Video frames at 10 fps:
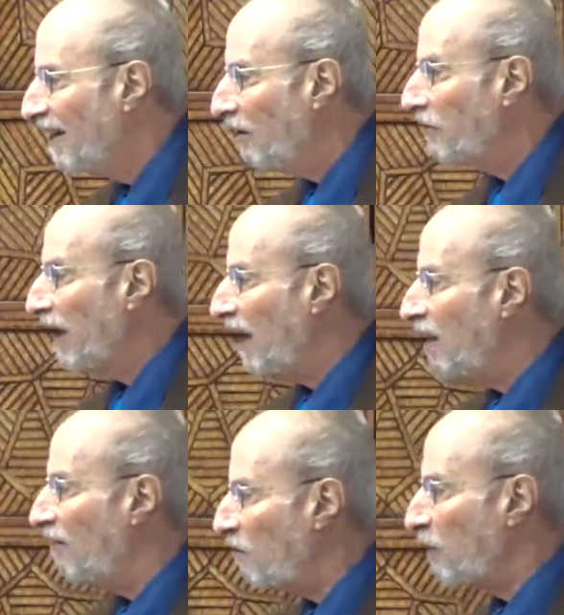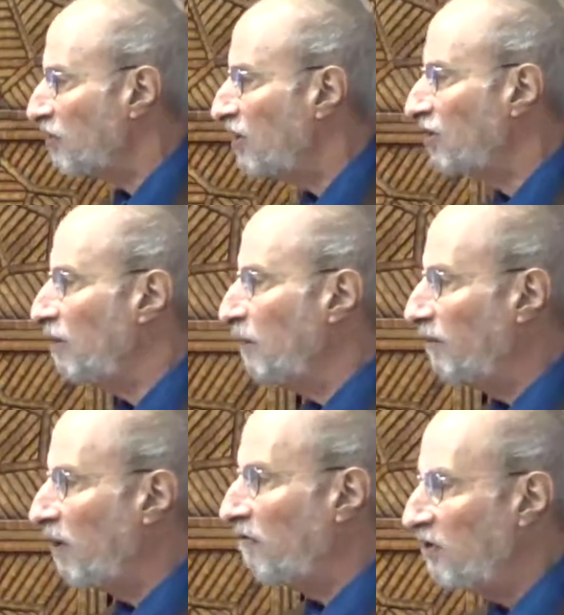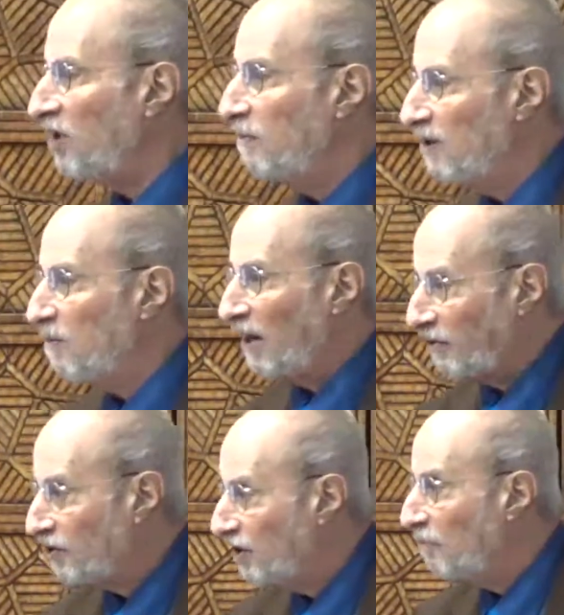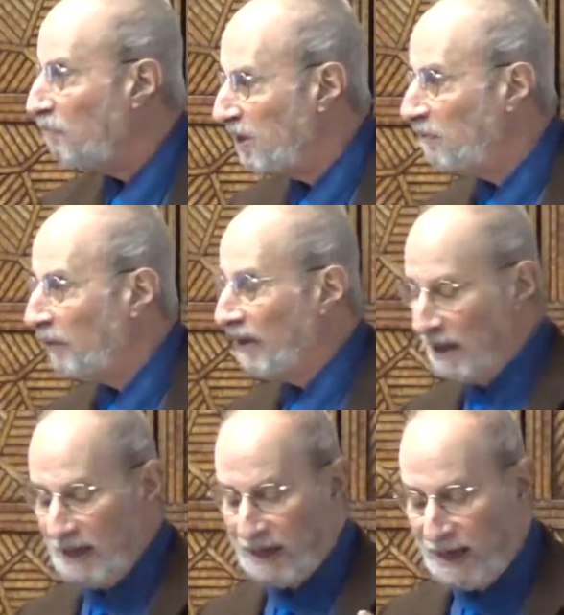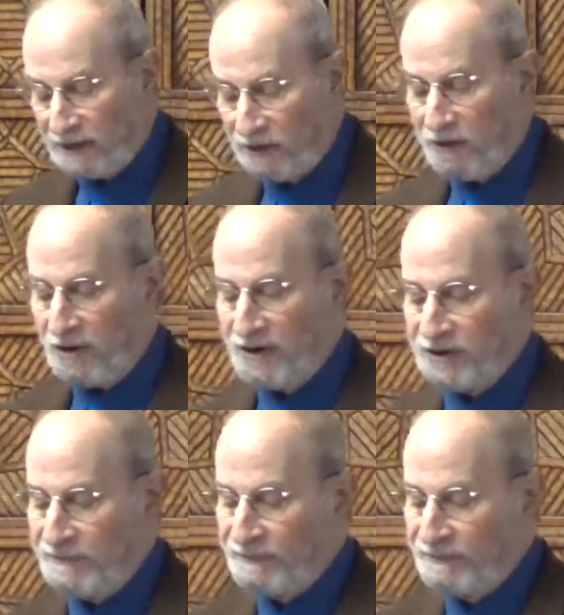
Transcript: okay, of our system, of our freedom and democracy, the people at large.